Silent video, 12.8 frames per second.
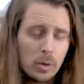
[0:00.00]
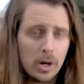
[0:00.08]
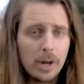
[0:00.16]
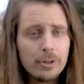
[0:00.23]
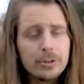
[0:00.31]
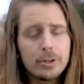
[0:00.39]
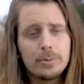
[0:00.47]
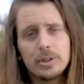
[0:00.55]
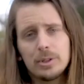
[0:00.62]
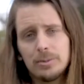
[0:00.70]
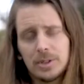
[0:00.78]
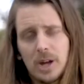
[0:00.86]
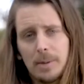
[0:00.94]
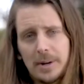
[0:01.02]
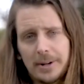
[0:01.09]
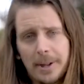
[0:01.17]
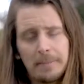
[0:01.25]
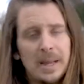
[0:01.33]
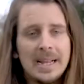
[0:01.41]
where other super zooms top out
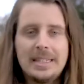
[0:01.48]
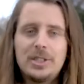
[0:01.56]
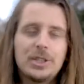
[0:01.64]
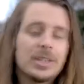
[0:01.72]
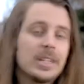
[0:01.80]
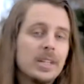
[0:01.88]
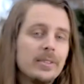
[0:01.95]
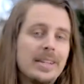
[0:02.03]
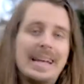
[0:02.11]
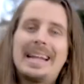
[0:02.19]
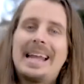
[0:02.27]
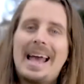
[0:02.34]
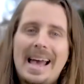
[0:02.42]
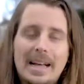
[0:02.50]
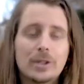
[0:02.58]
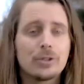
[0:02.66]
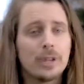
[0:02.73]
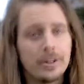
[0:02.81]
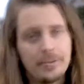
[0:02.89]
at is just going to give it an
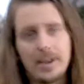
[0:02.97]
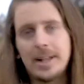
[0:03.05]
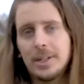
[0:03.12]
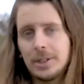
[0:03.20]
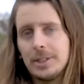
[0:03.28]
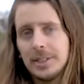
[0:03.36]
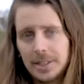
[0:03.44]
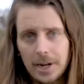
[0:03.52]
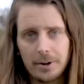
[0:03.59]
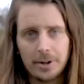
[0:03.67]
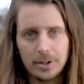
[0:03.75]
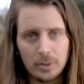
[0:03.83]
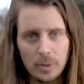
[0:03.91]
extra advantage in this area as